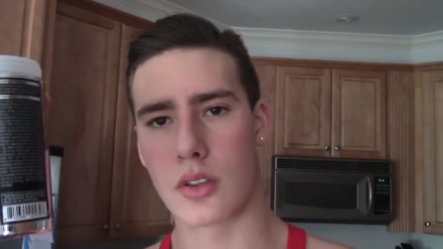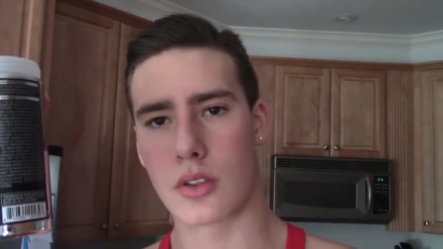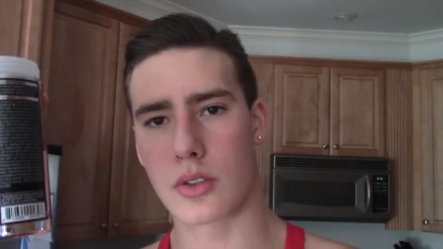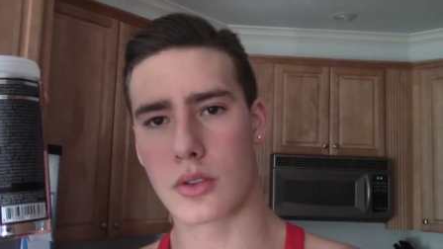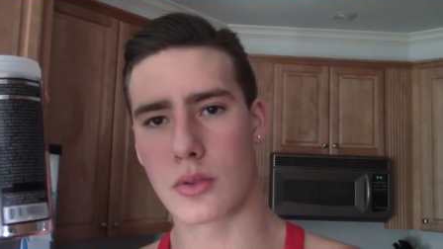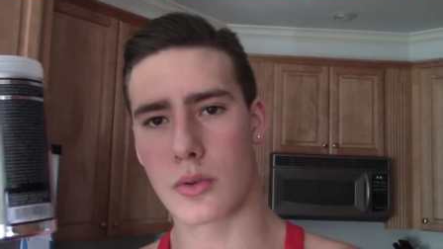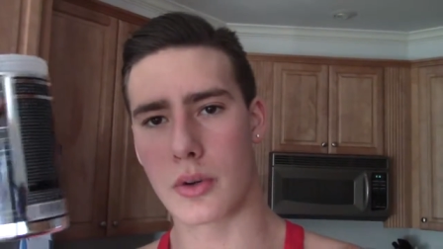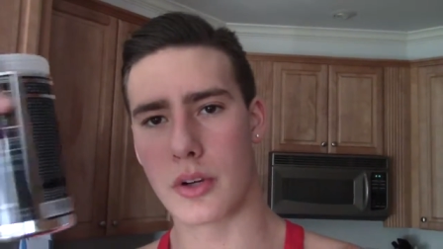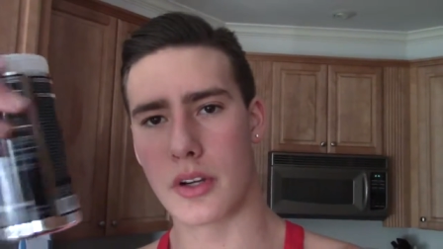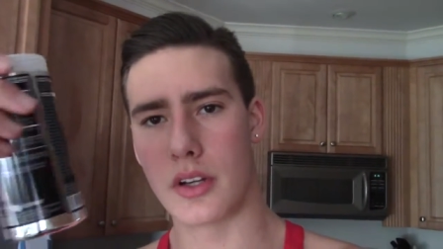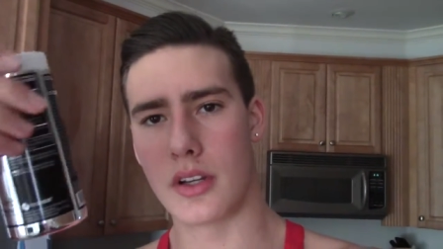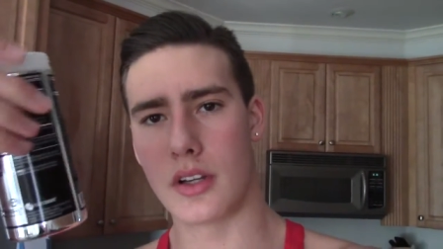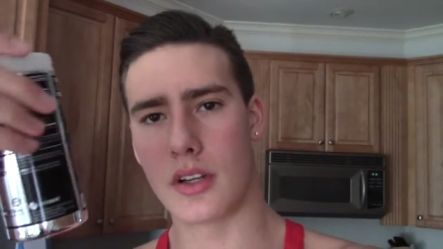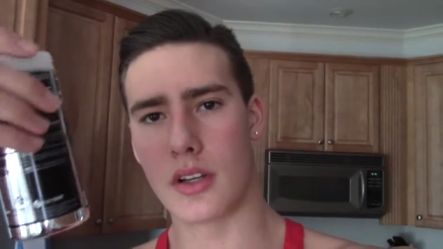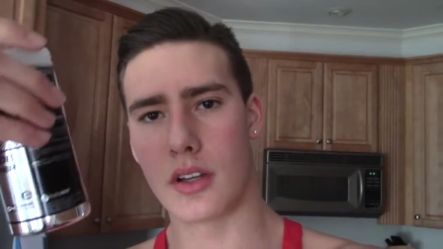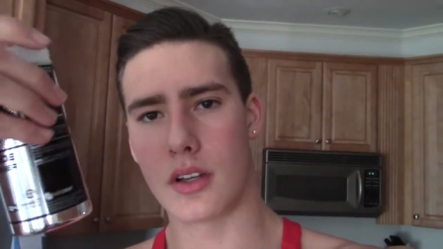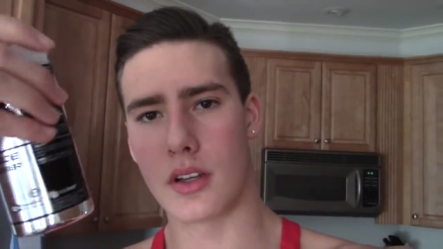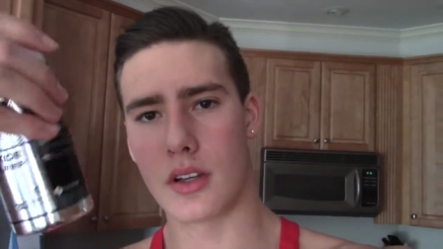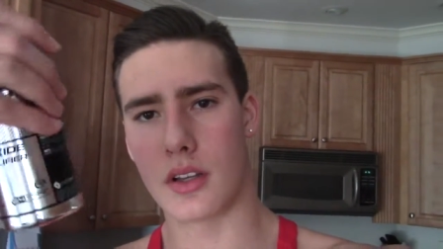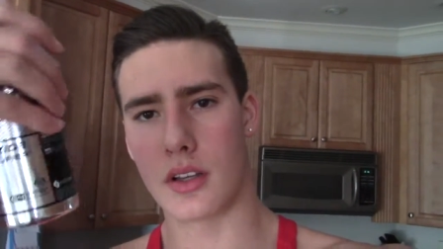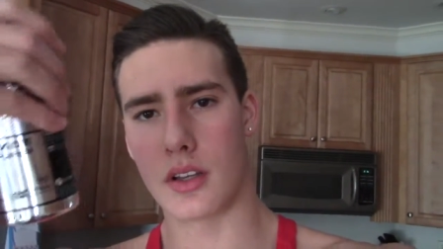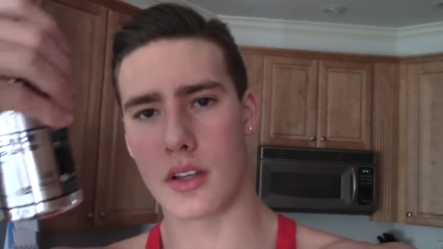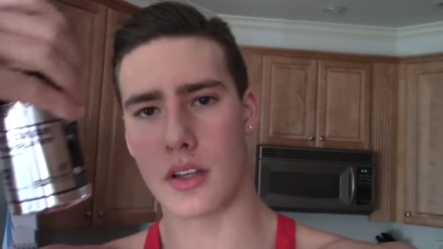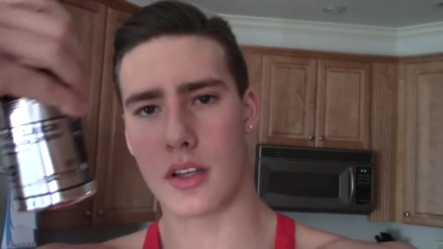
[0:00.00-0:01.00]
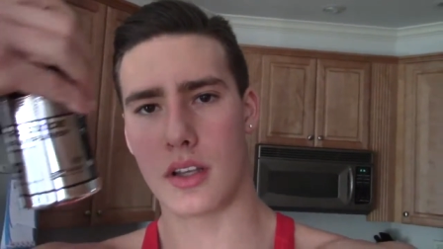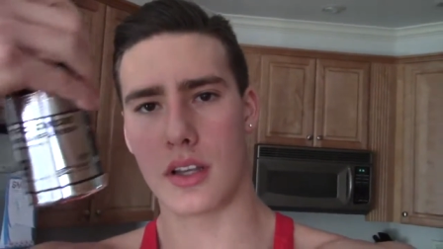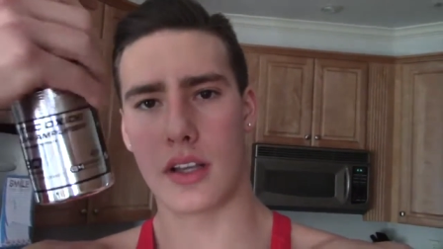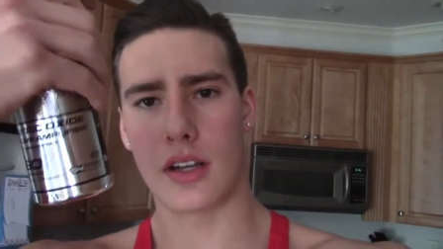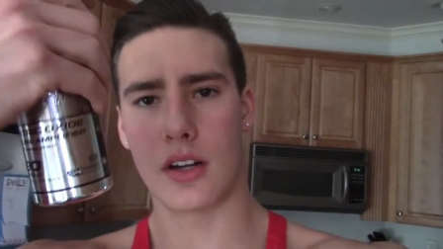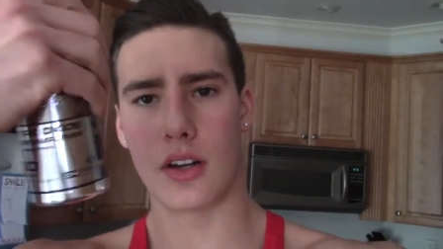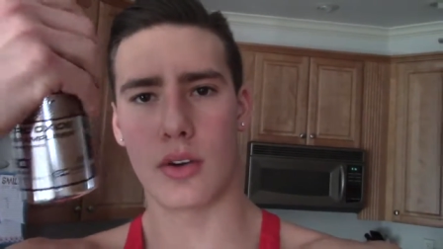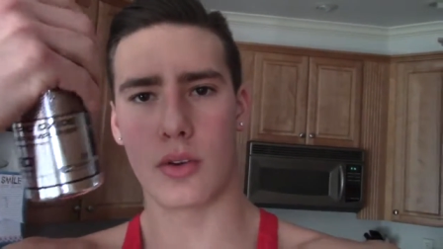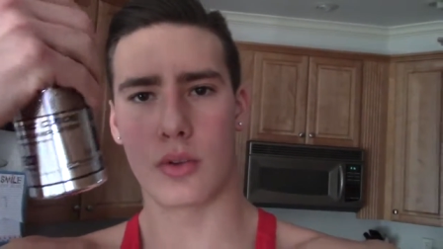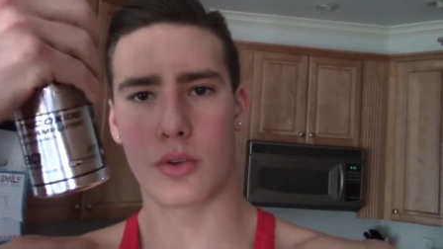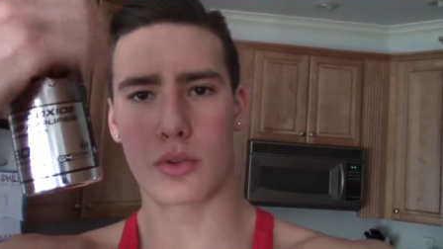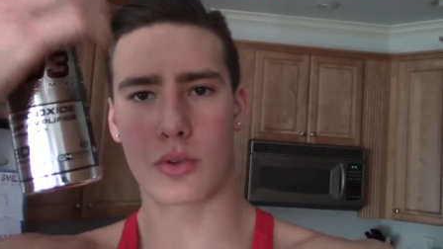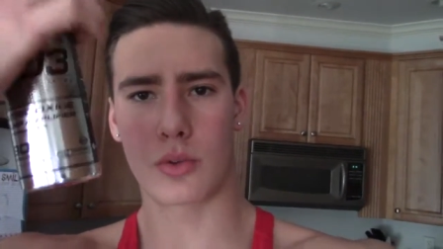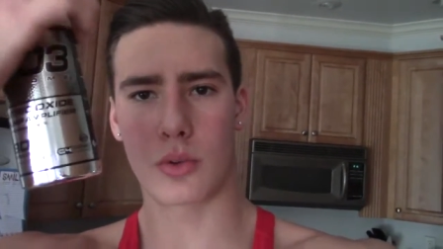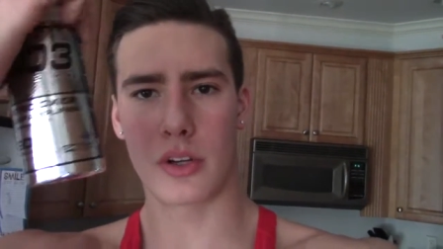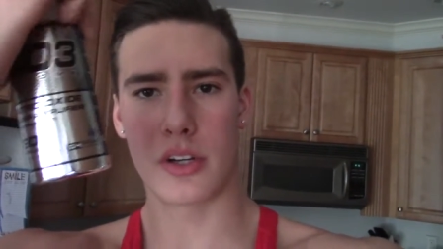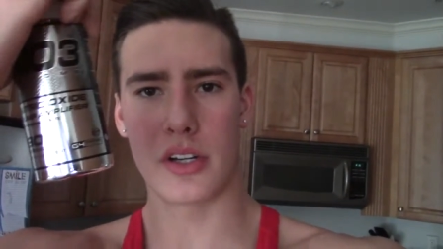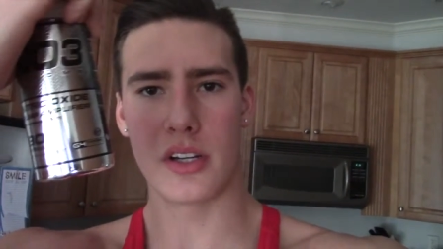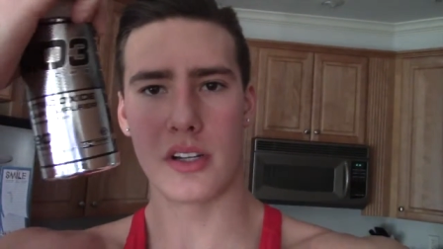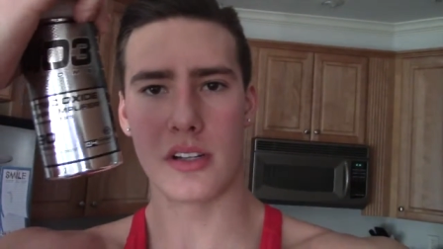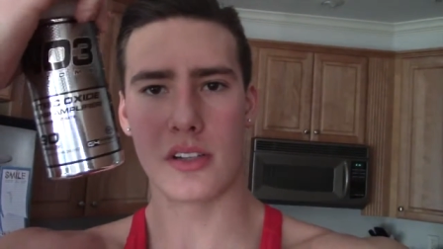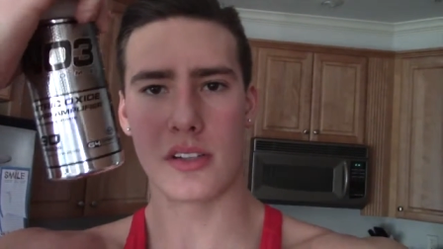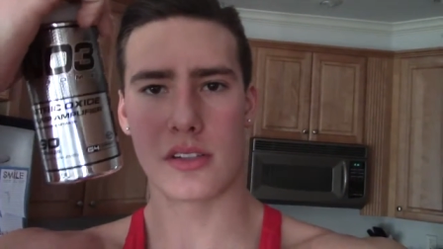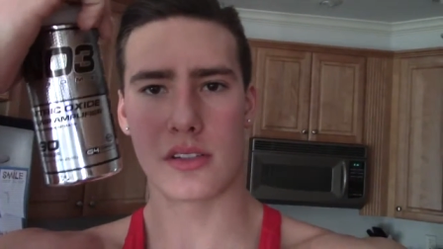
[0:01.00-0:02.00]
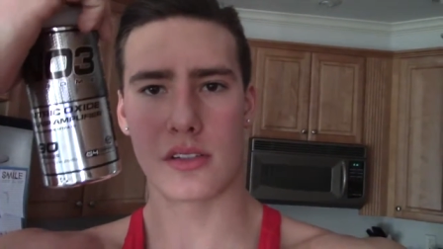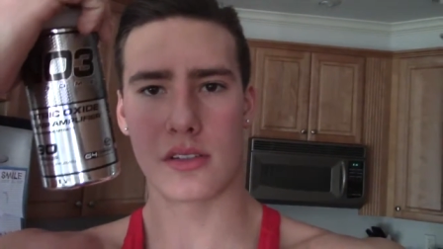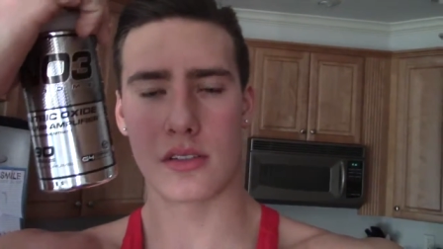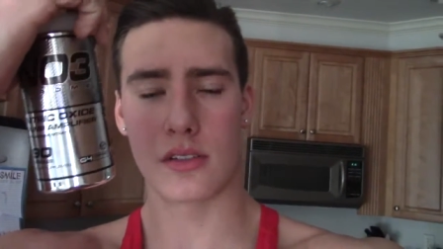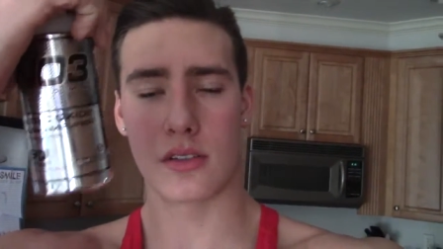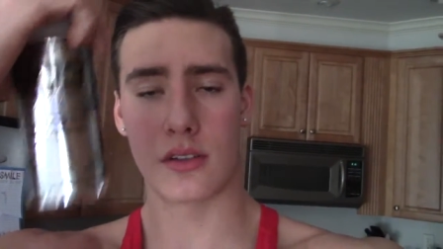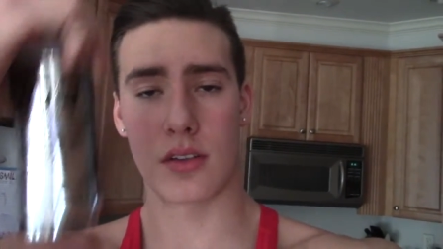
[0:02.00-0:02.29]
three NO3s,